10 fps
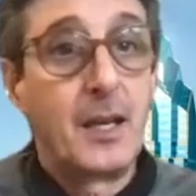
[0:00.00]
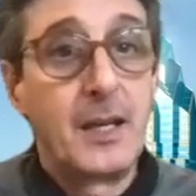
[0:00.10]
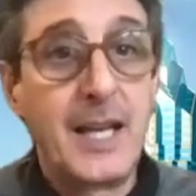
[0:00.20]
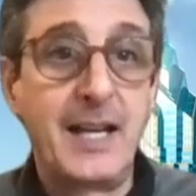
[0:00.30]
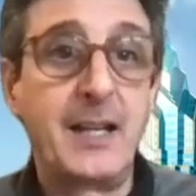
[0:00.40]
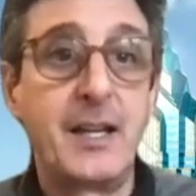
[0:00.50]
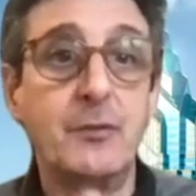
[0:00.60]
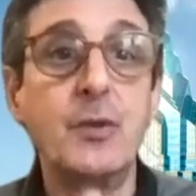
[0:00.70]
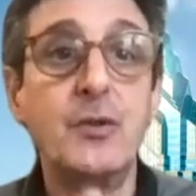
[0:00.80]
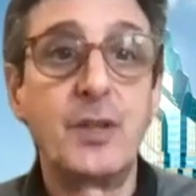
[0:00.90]
getting their
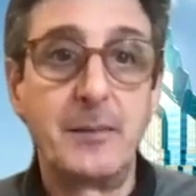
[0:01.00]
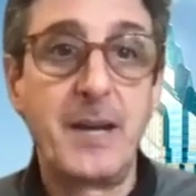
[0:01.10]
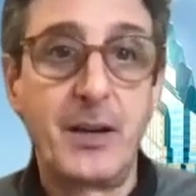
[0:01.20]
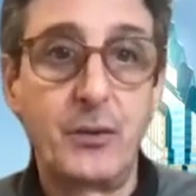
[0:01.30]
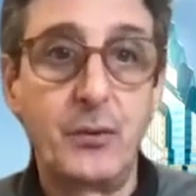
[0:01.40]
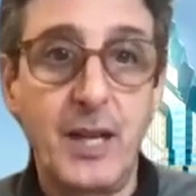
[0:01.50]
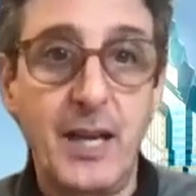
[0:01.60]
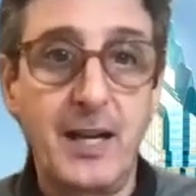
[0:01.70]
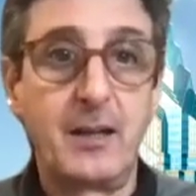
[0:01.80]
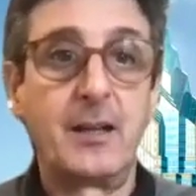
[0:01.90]
routine medical
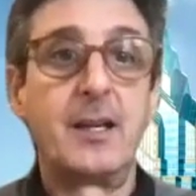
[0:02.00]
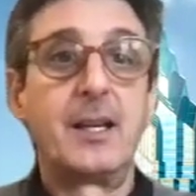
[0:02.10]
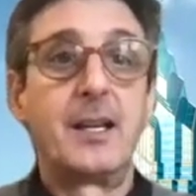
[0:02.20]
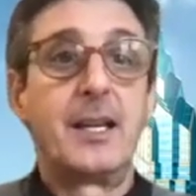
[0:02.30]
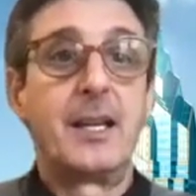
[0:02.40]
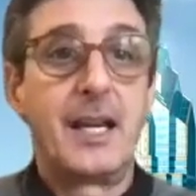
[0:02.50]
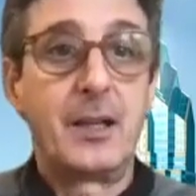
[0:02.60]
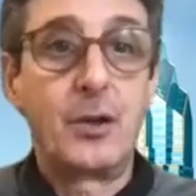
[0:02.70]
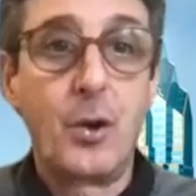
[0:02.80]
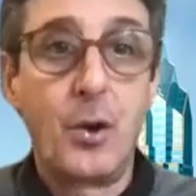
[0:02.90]
care, getting
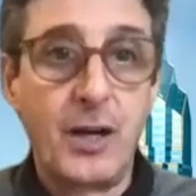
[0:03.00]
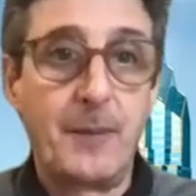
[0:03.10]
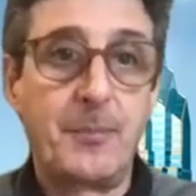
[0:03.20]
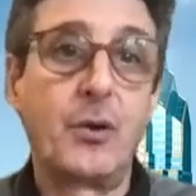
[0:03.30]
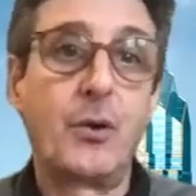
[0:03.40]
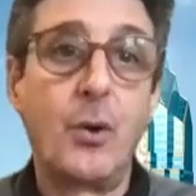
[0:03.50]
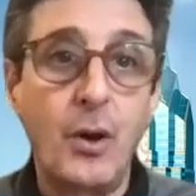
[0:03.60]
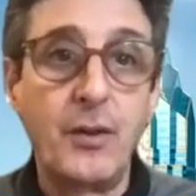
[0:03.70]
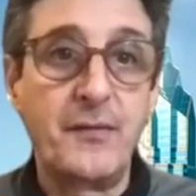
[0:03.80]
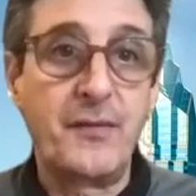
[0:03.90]
caught up on all
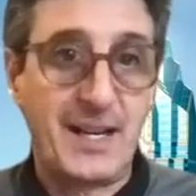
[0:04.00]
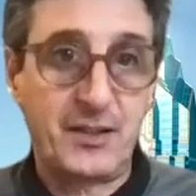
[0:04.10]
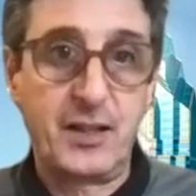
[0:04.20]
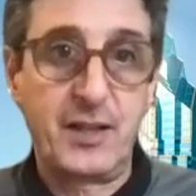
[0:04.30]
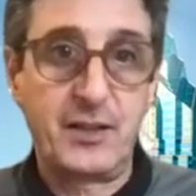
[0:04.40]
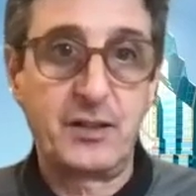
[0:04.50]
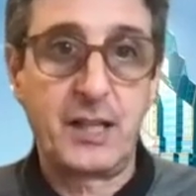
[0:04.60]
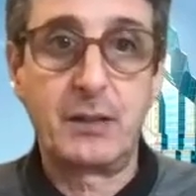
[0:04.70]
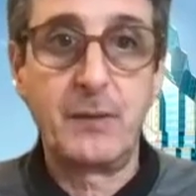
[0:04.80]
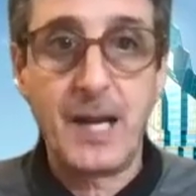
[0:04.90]
the vaccinations that
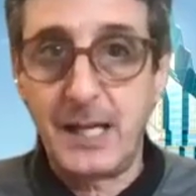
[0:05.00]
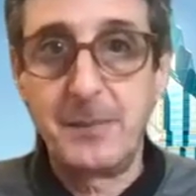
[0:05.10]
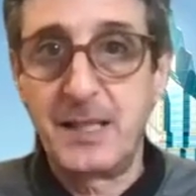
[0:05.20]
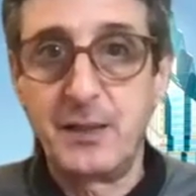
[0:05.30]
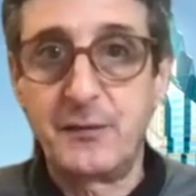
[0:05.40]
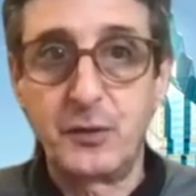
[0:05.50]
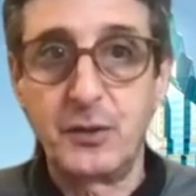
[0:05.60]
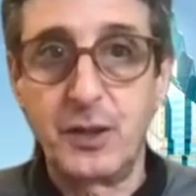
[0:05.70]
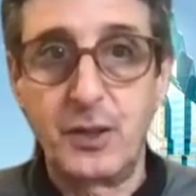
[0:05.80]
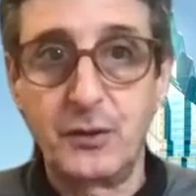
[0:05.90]
are recommended for
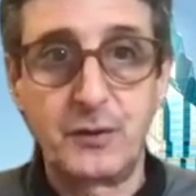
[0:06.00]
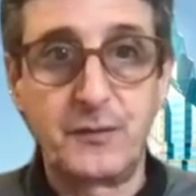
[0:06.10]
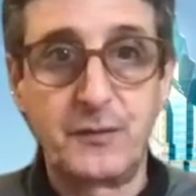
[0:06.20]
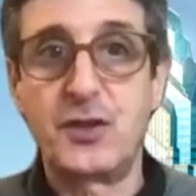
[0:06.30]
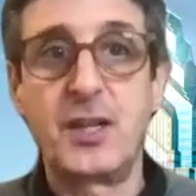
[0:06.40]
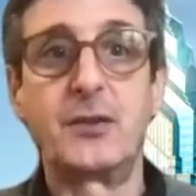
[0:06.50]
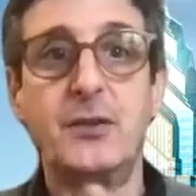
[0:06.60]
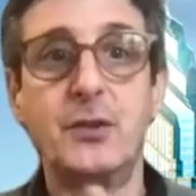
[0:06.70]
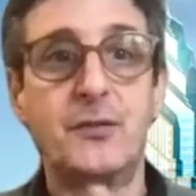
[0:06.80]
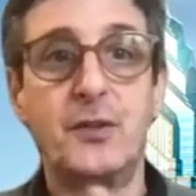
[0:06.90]
adults, for
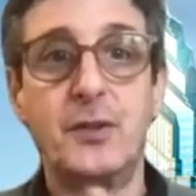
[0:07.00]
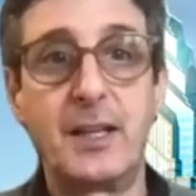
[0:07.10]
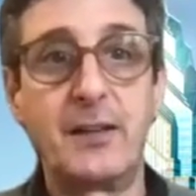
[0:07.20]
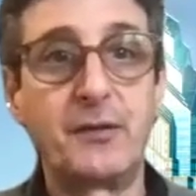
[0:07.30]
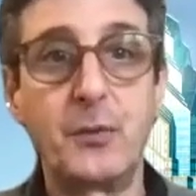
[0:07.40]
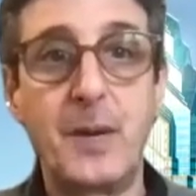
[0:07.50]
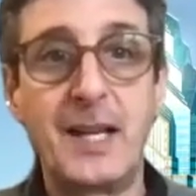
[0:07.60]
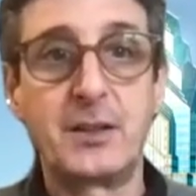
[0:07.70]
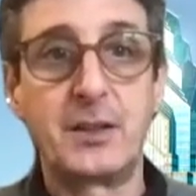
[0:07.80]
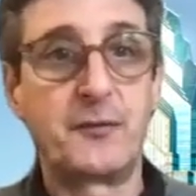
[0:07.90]
shingles, for
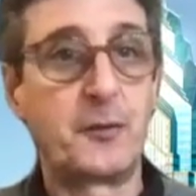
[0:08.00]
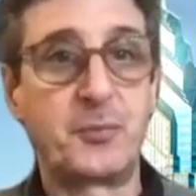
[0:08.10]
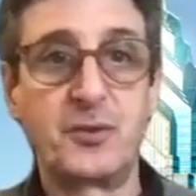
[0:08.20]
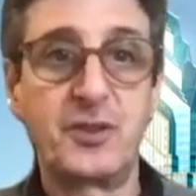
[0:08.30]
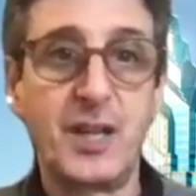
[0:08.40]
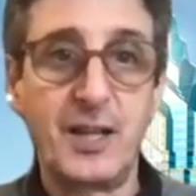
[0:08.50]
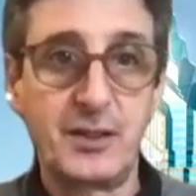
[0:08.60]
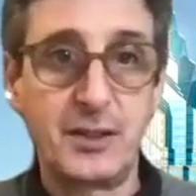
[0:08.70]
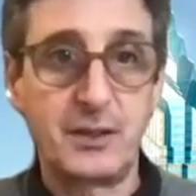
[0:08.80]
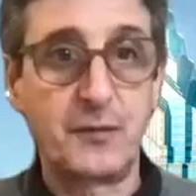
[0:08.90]
influenza, for
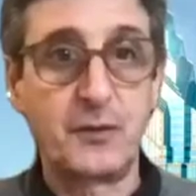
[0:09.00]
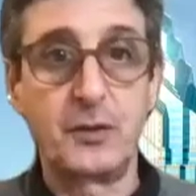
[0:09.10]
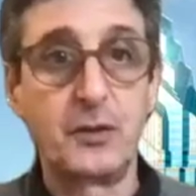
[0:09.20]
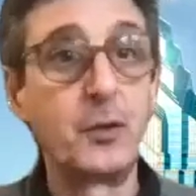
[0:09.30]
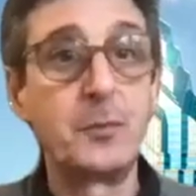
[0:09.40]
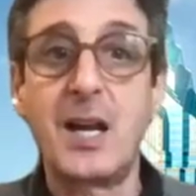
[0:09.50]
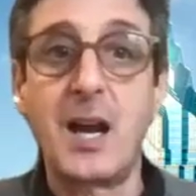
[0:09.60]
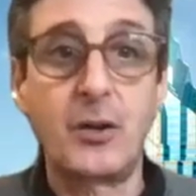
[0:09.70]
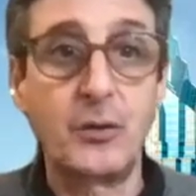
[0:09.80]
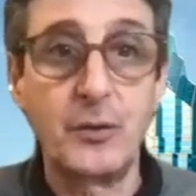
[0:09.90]
pertussis, for
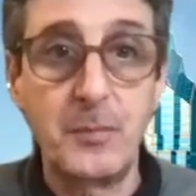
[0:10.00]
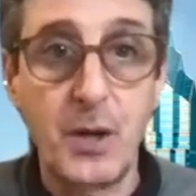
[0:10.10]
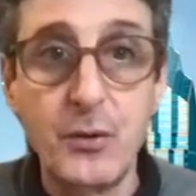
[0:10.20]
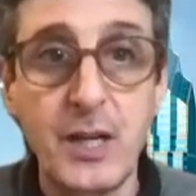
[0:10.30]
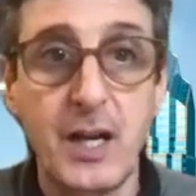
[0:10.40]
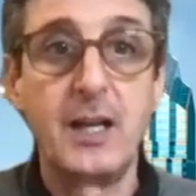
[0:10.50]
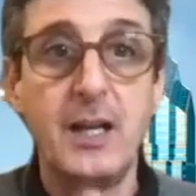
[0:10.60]
pneumococcal pneumonia,